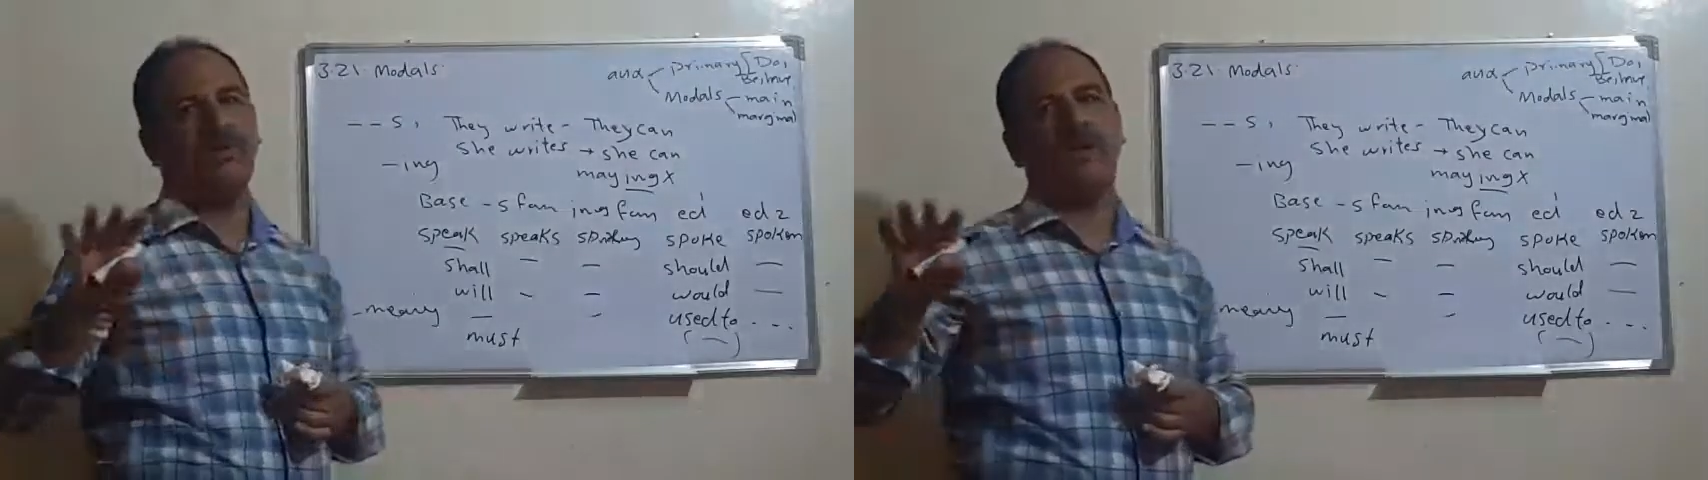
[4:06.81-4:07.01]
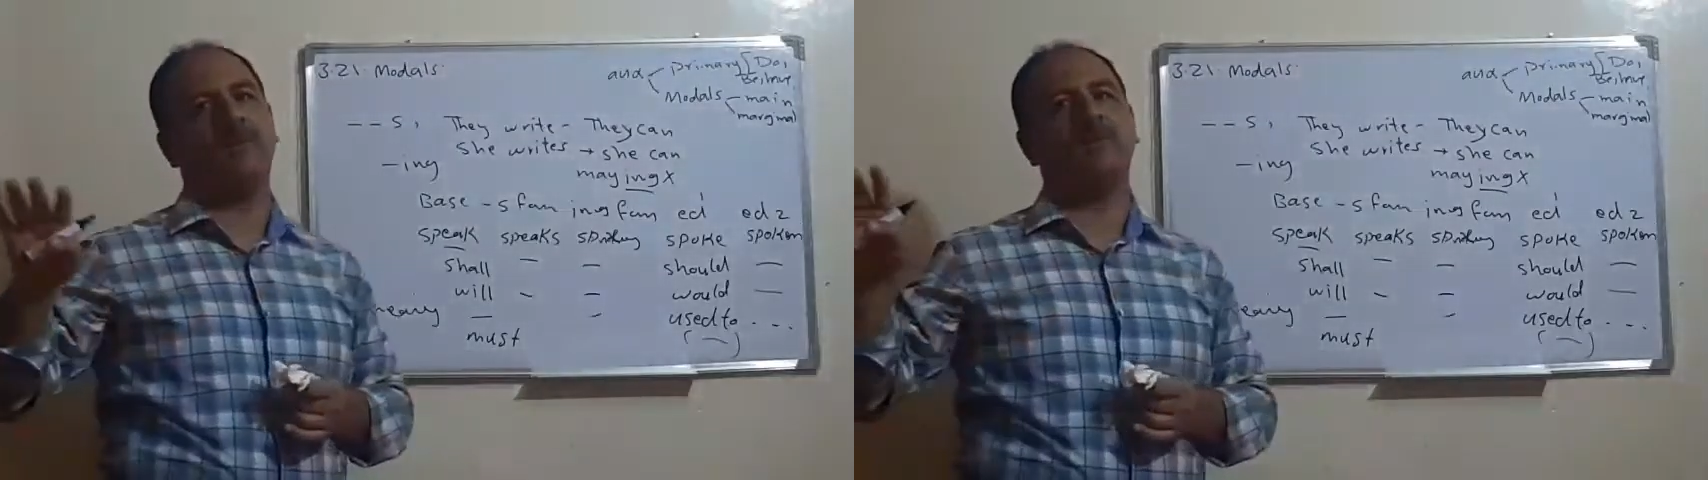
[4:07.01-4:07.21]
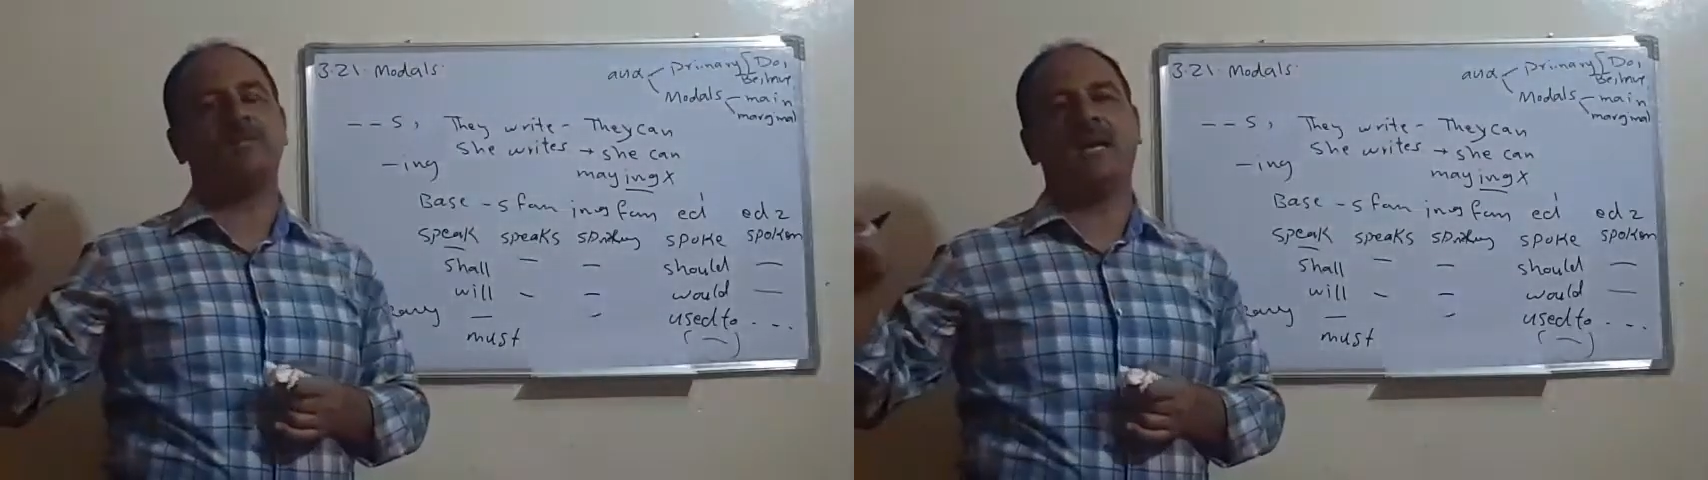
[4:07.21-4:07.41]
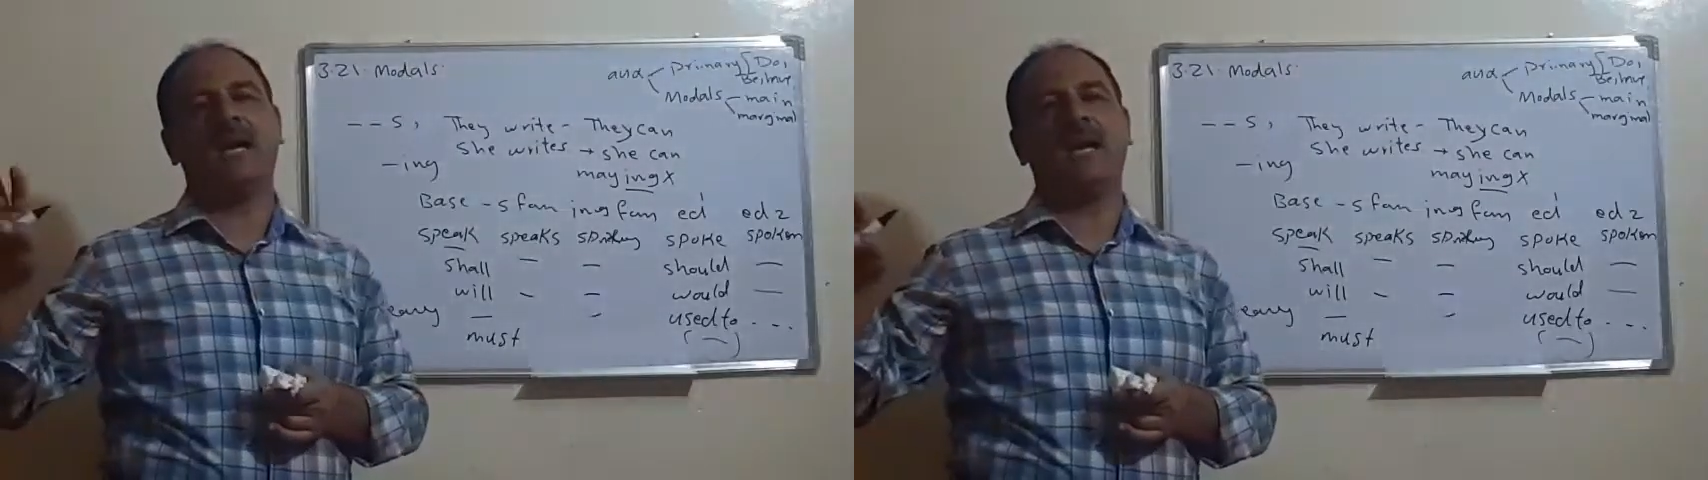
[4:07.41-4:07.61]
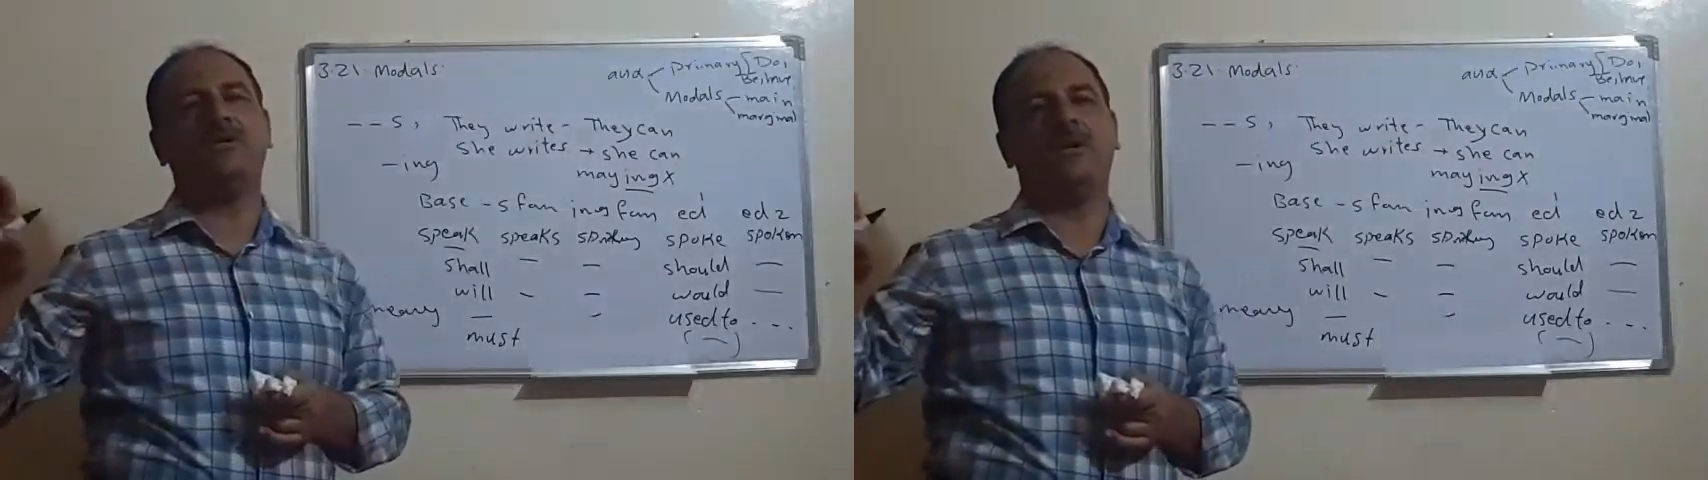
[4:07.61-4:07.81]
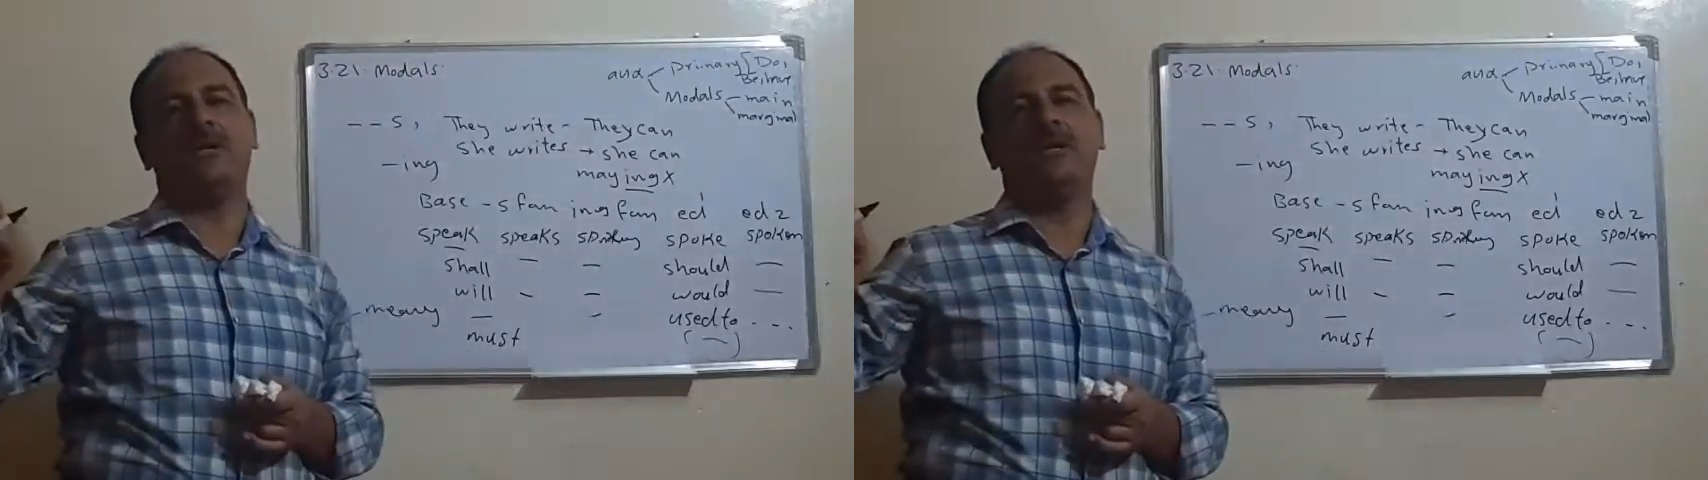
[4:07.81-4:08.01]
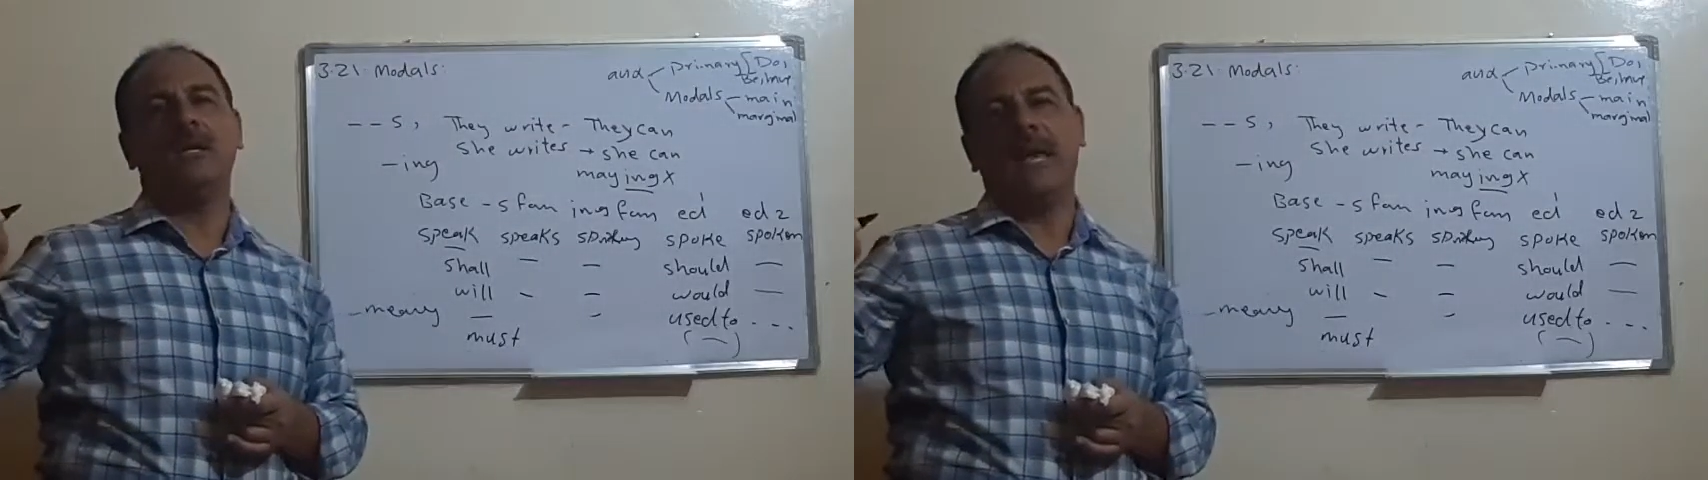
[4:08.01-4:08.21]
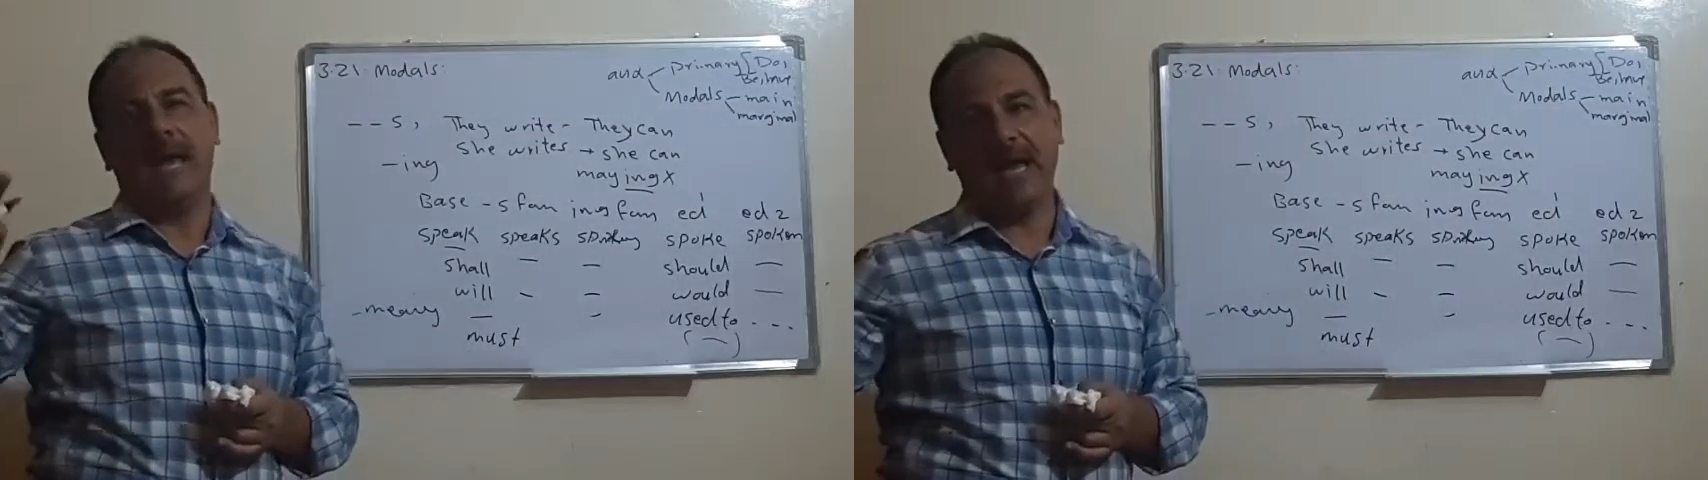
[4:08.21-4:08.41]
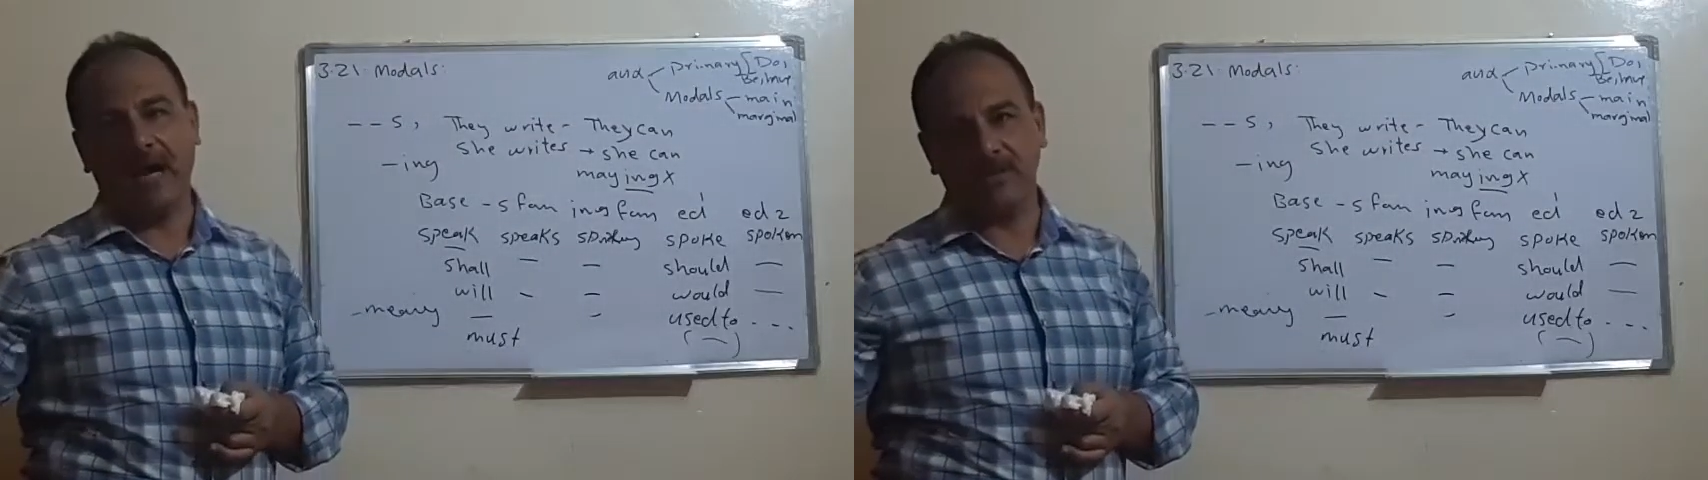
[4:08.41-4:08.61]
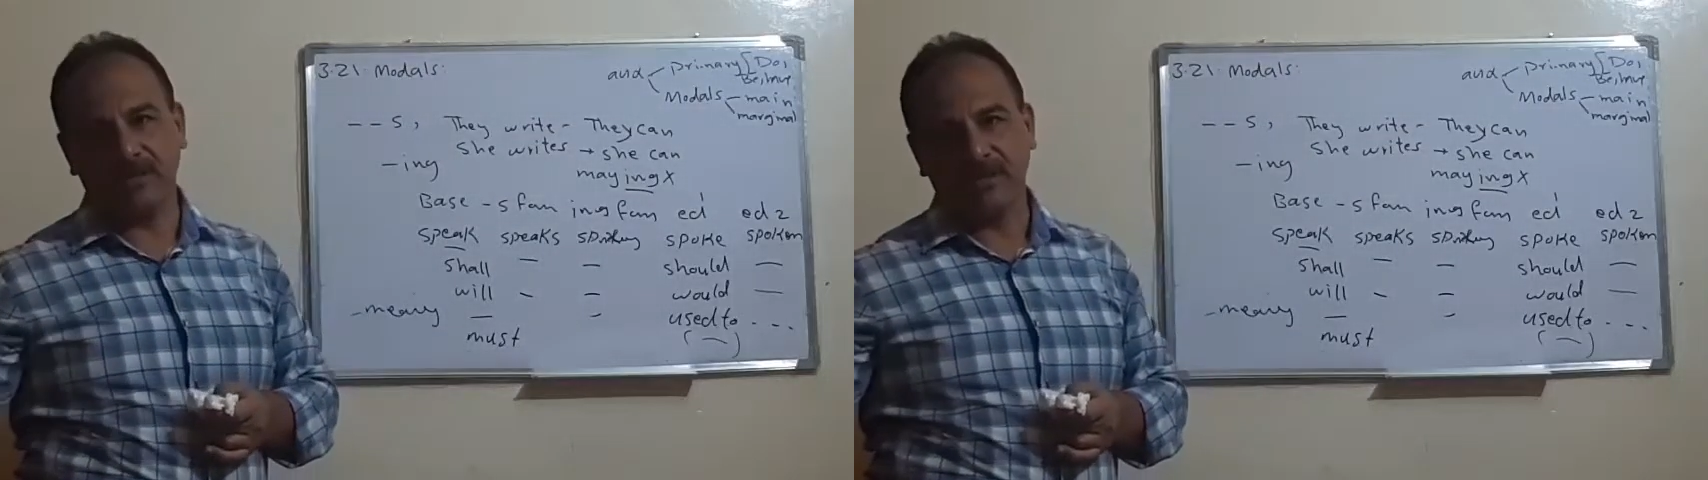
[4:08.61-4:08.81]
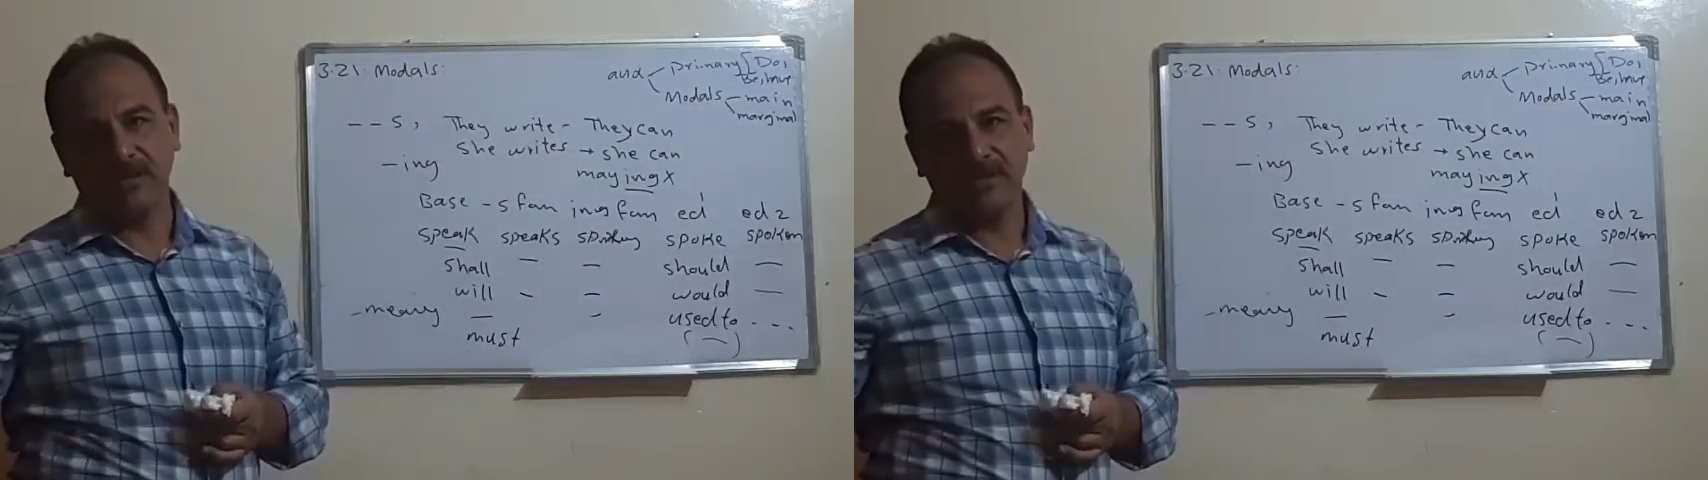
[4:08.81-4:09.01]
then we say I will house.